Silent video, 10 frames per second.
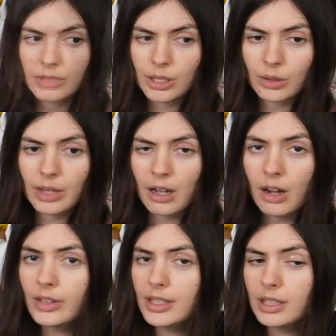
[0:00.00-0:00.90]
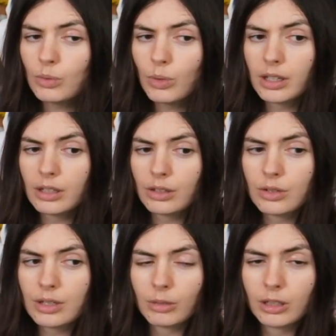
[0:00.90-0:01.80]
So they obviously want to use
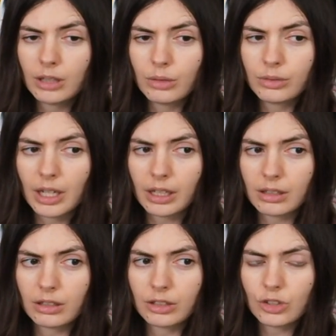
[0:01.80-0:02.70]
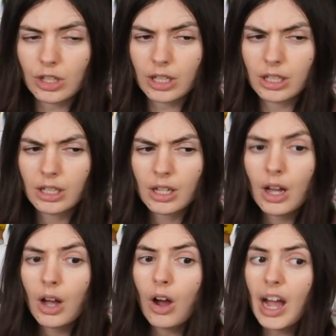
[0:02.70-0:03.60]
some clone technology.
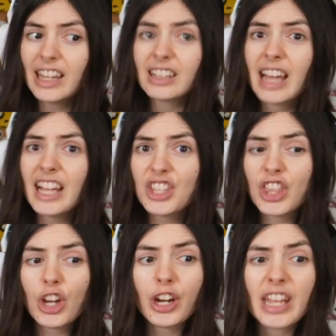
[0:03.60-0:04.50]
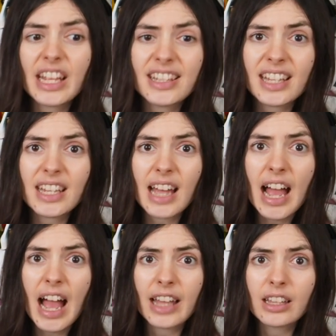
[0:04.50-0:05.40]
Unless they're hinting
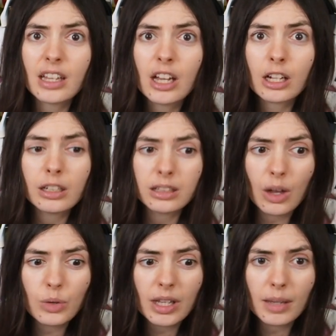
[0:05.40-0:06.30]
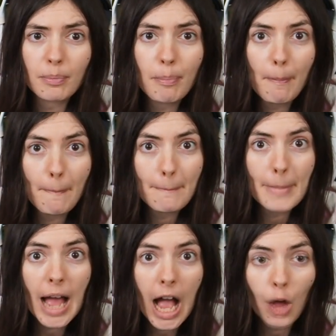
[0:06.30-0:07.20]
at cloning
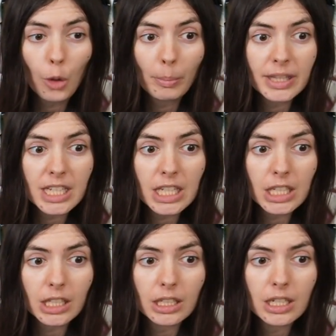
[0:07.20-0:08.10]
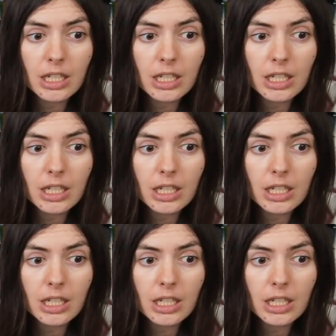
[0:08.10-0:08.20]
Palpatine.